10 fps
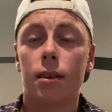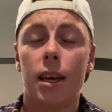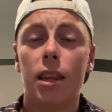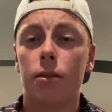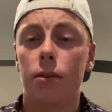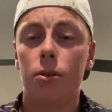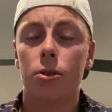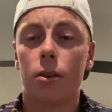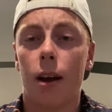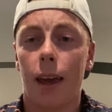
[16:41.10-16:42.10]
In the
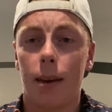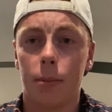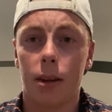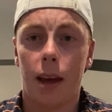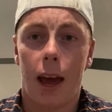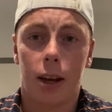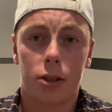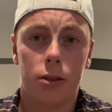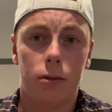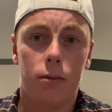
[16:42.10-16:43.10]
future, I am gonna
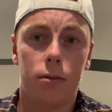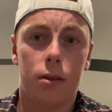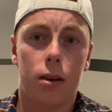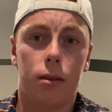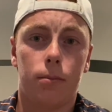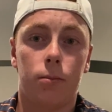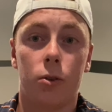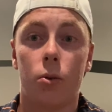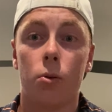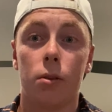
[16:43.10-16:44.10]
actually
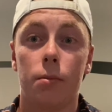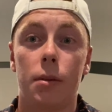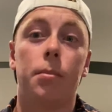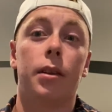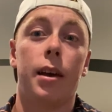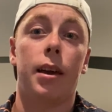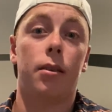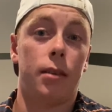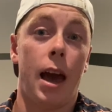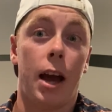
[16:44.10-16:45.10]
record me
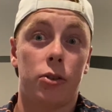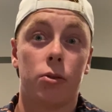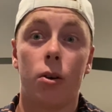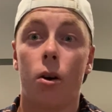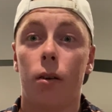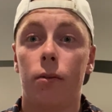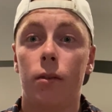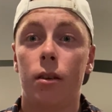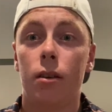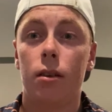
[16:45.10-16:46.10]
playing actual golf.
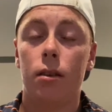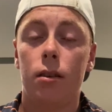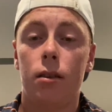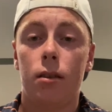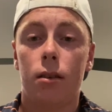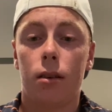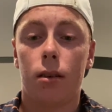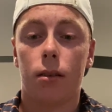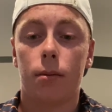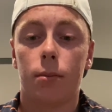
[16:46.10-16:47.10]

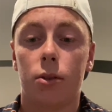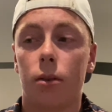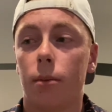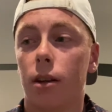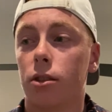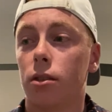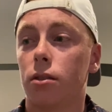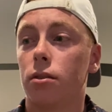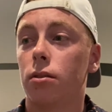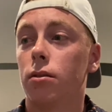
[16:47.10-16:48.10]
So I'm not
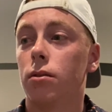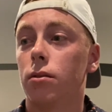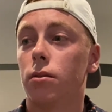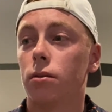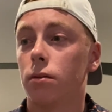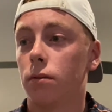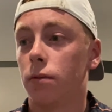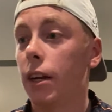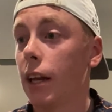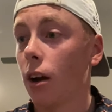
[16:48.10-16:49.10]
just
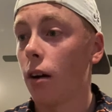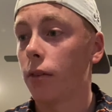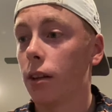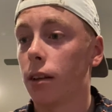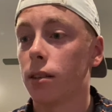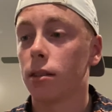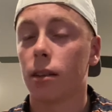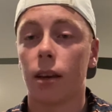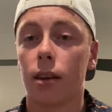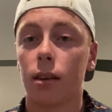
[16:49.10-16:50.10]
reading off of this,
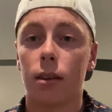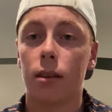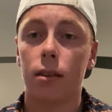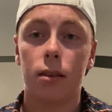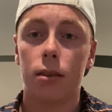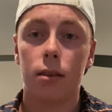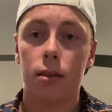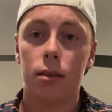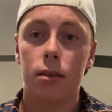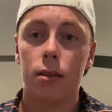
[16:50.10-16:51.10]
like,
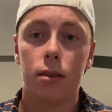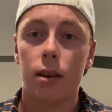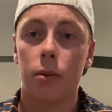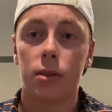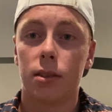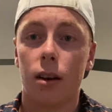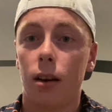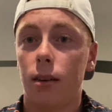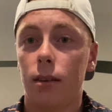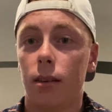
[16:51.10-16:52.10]
that would
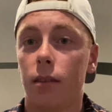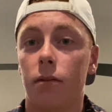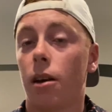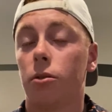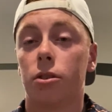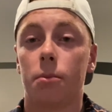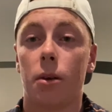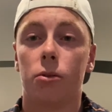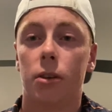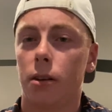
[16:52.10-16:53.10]
suck if that was just my
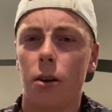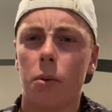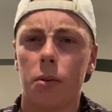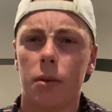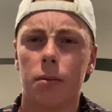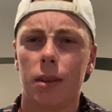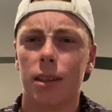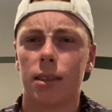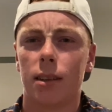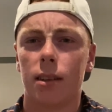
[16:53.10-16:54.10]
whole channel. No one would
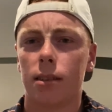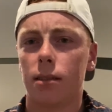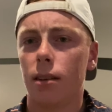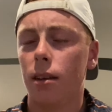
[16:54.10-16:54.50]
listen to this.